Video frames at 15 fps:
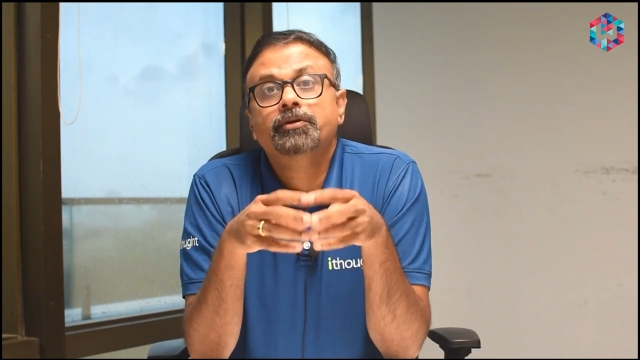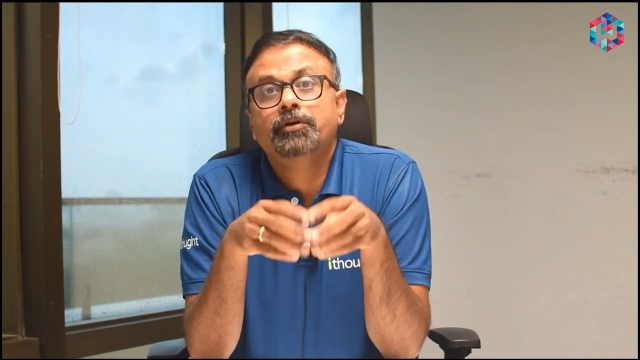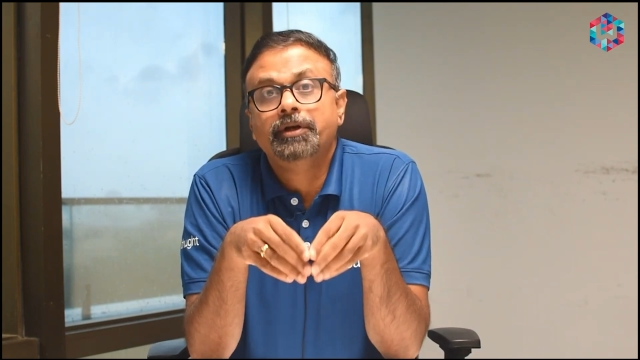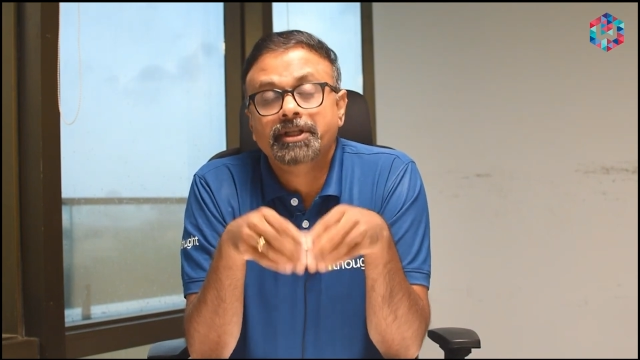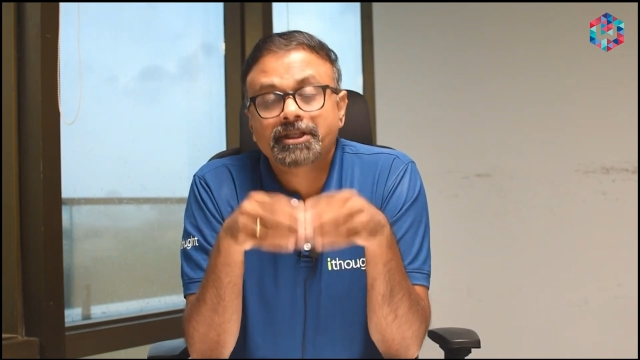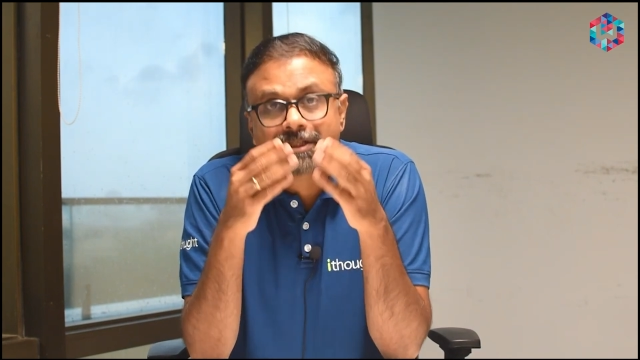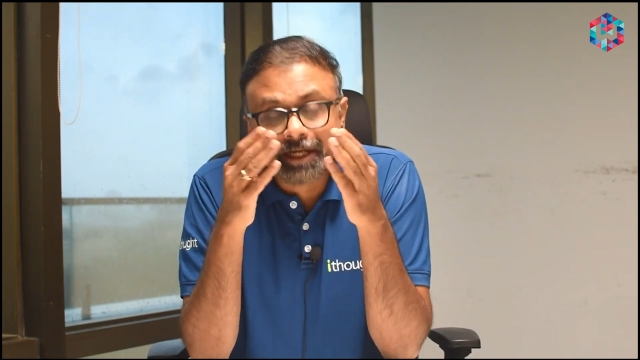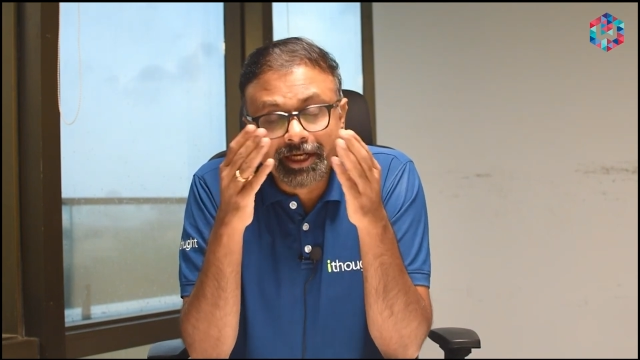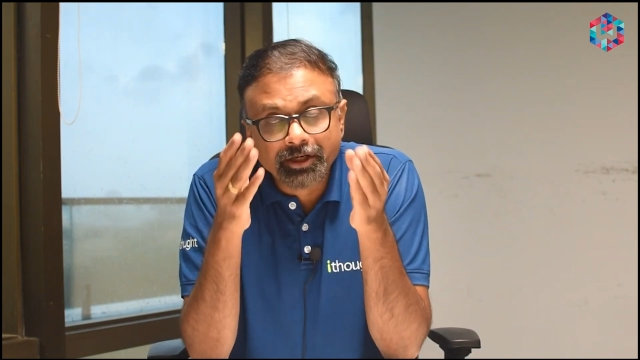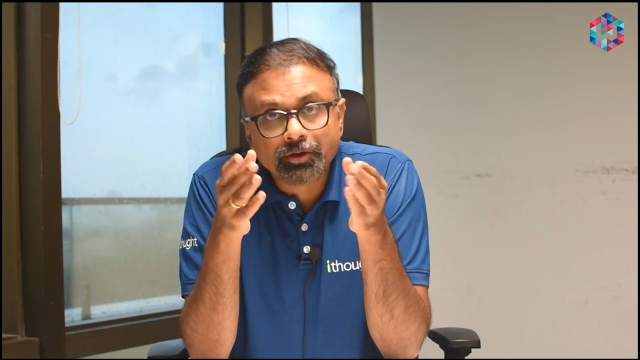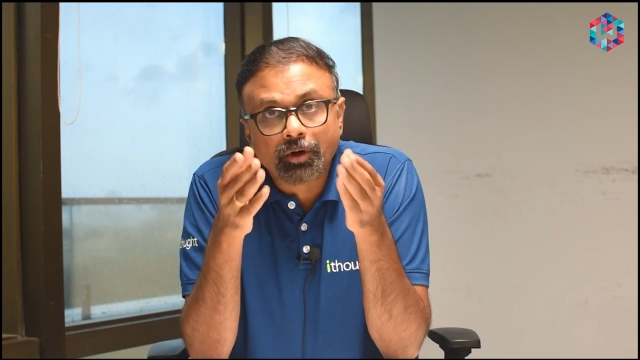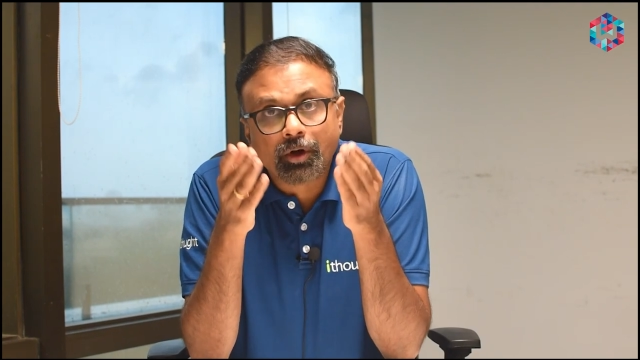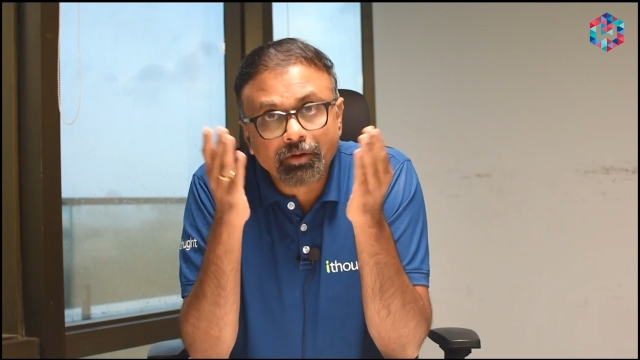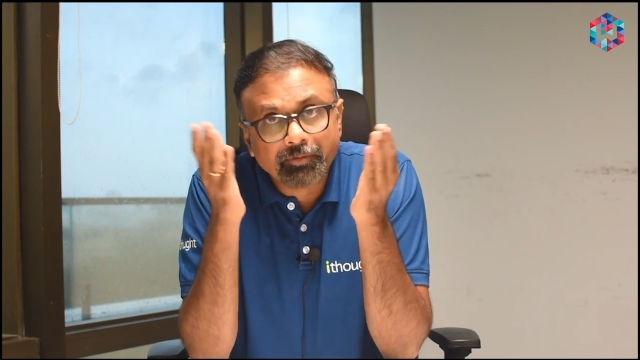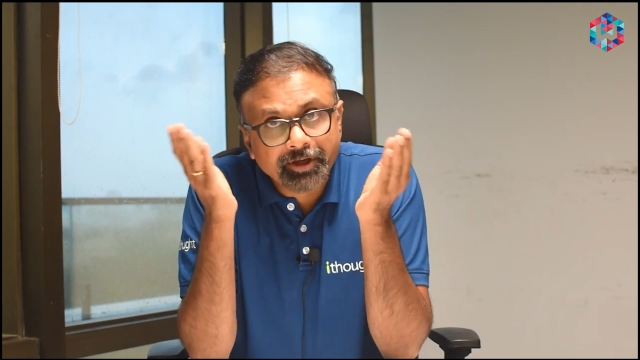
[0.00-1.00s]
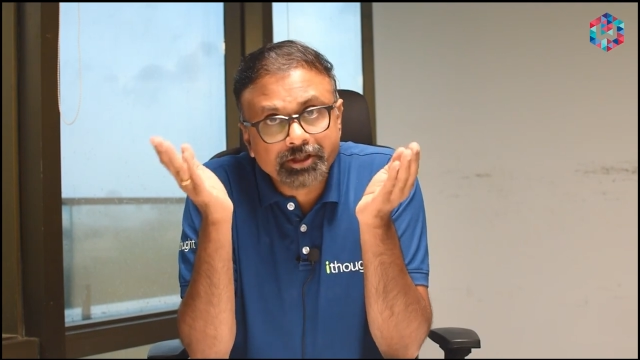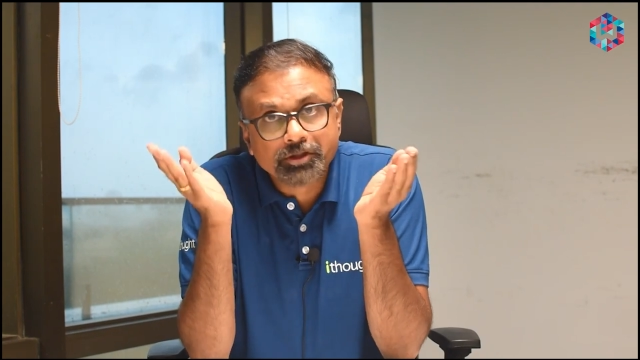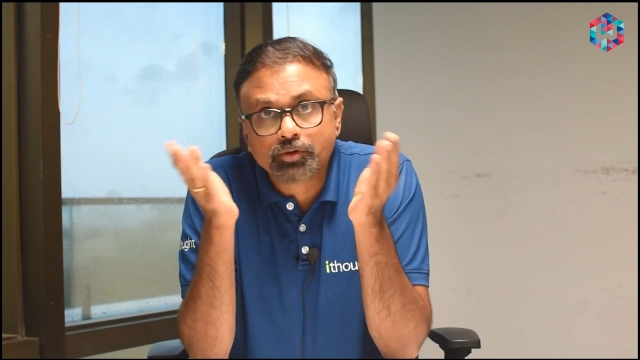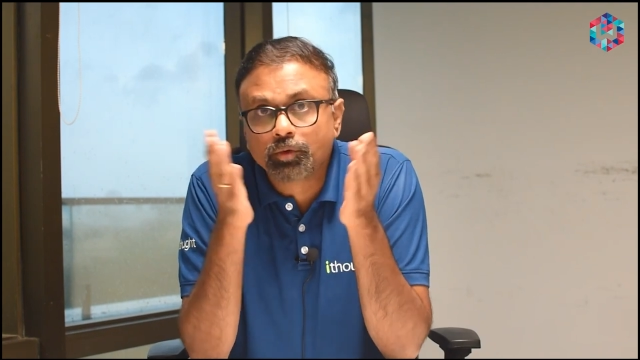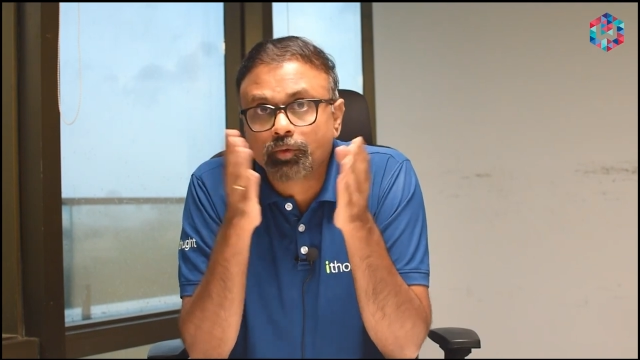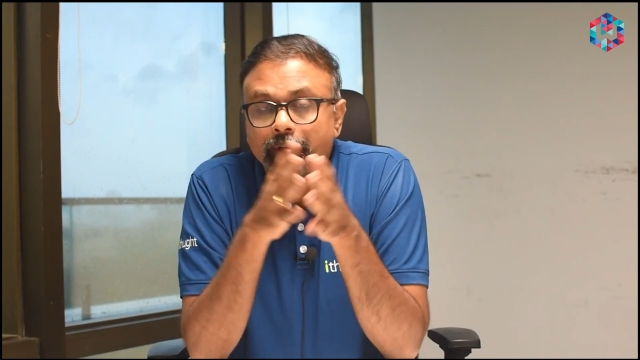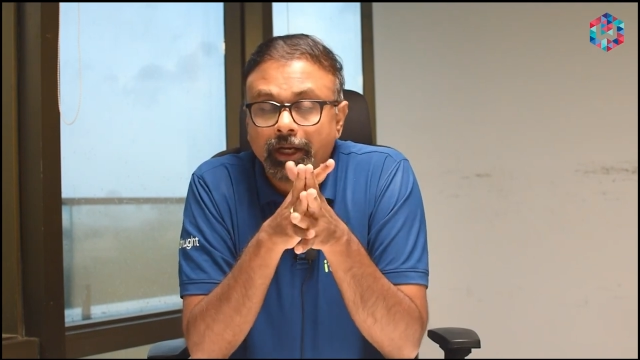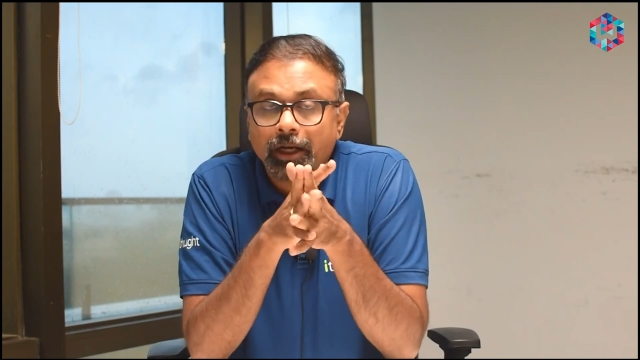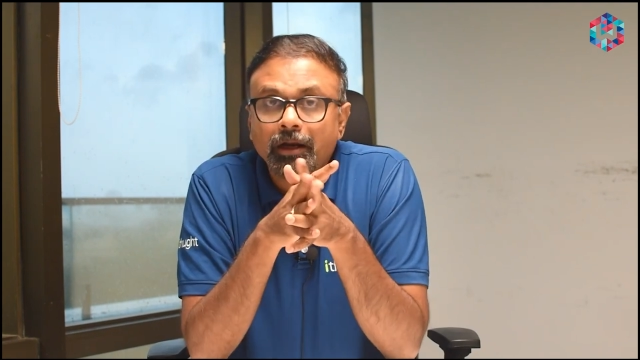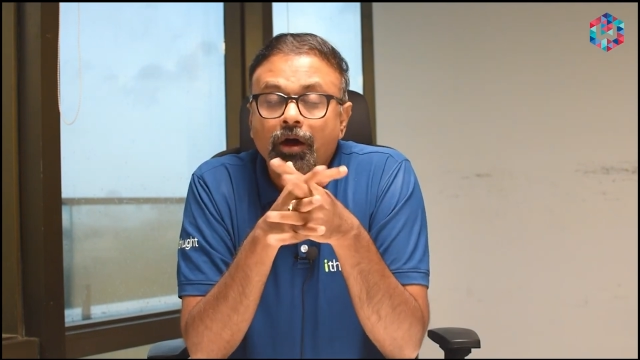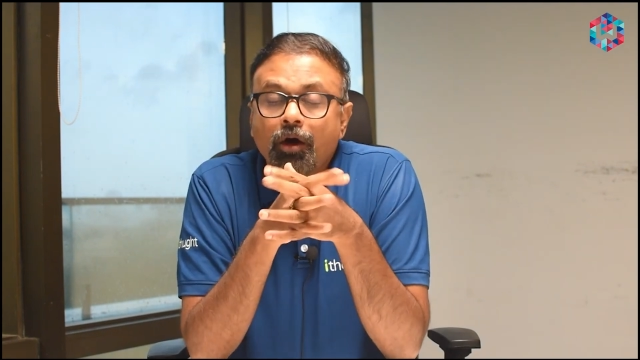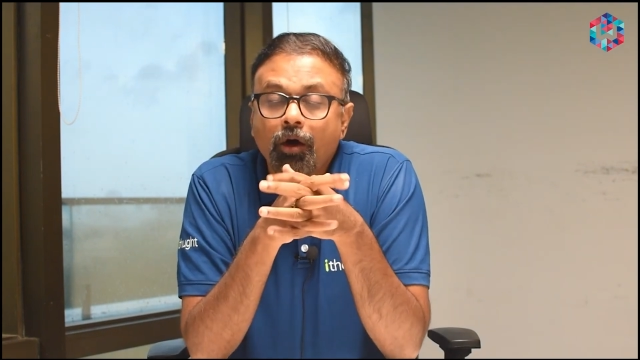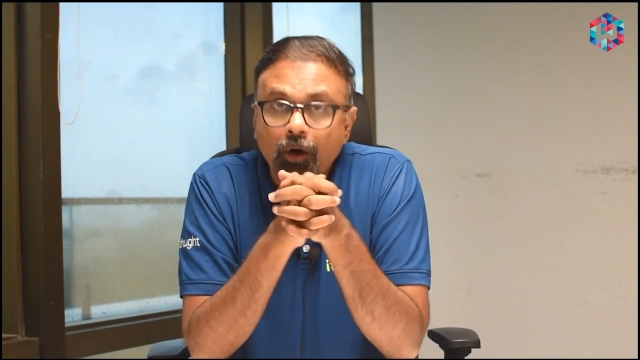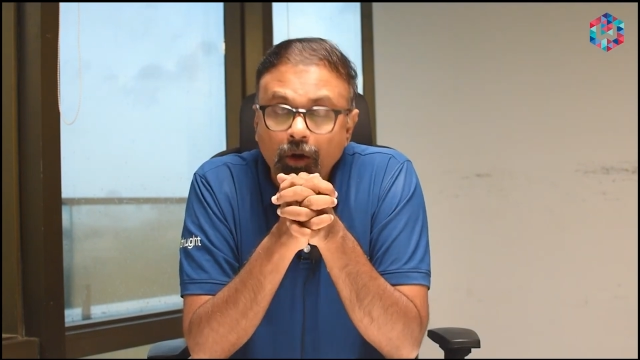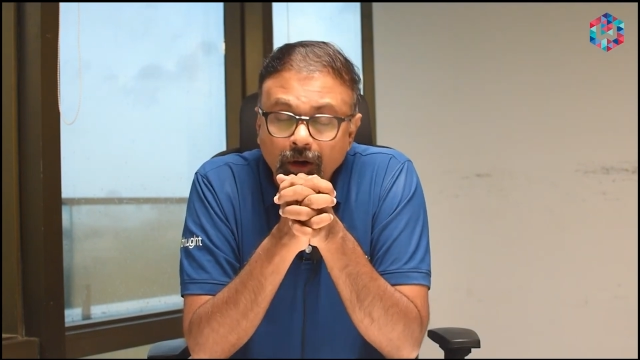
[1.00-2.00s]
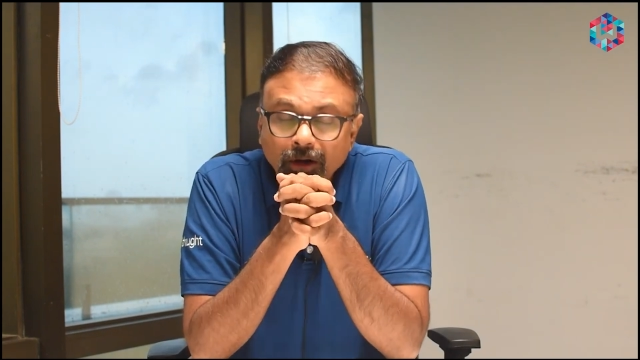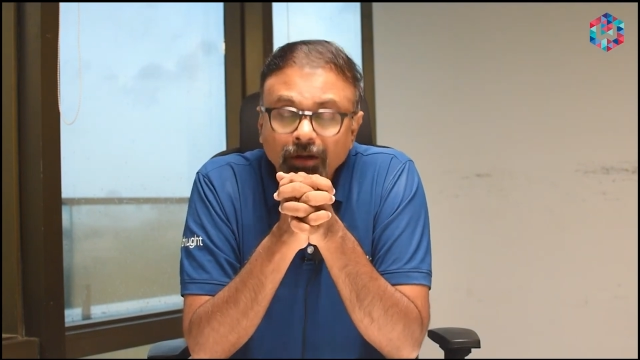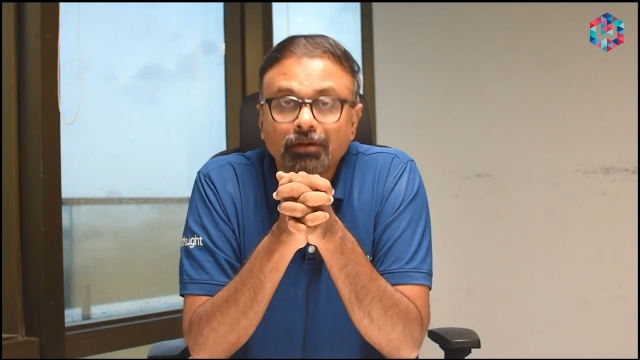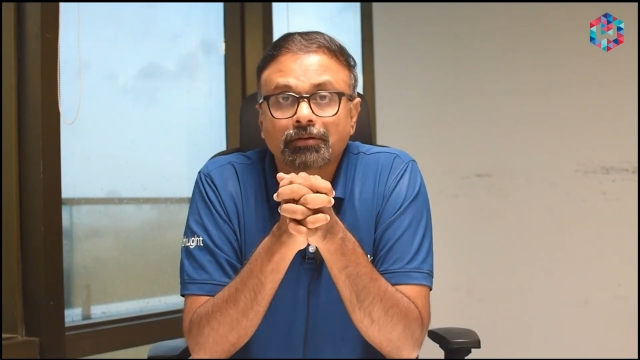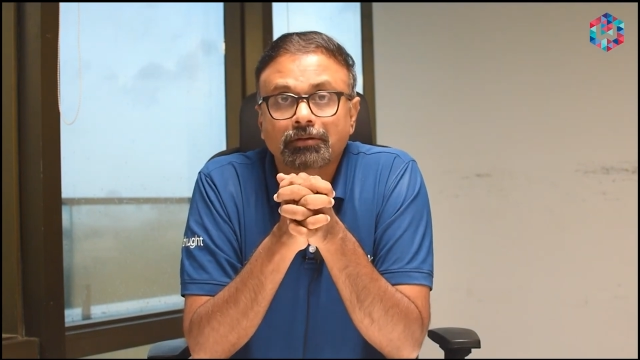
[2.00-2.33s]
you're destined to always do well, or